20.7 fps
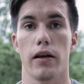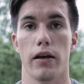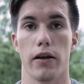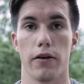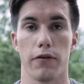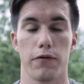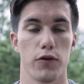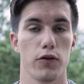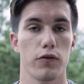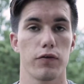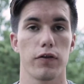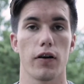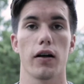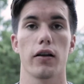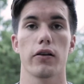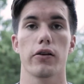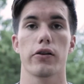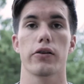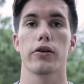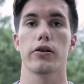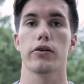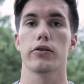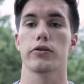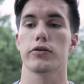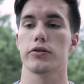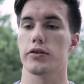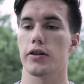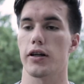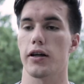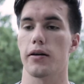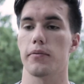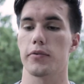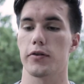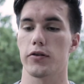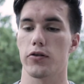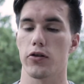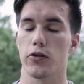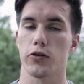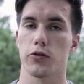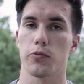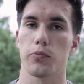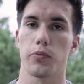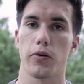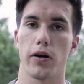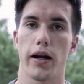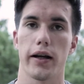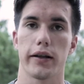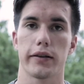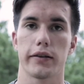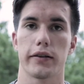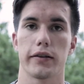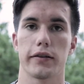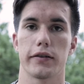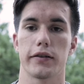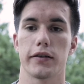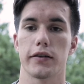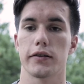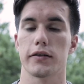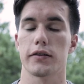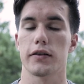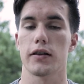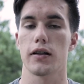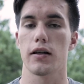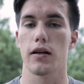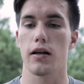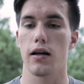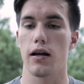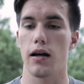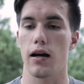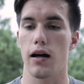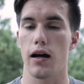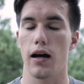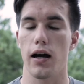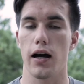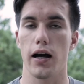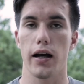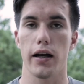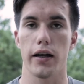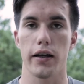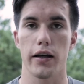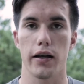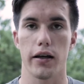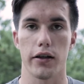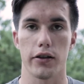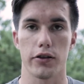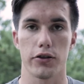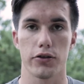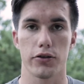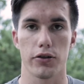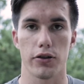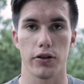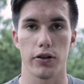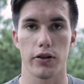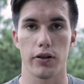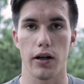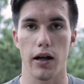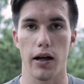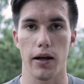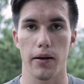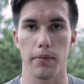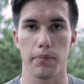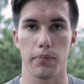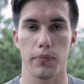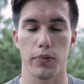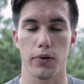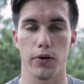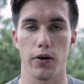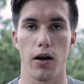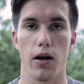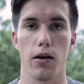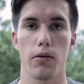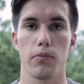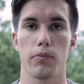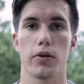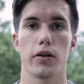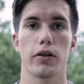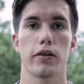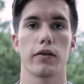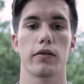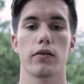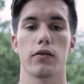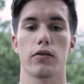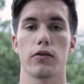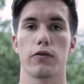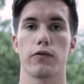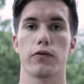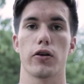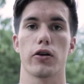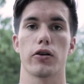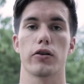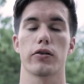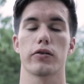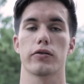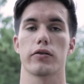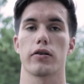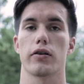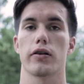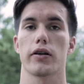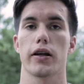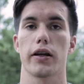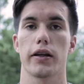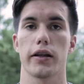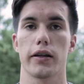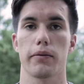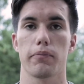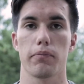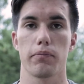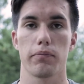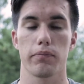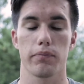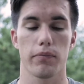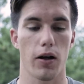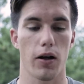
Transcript: If you follow those steps, those practices, I promise your photos are going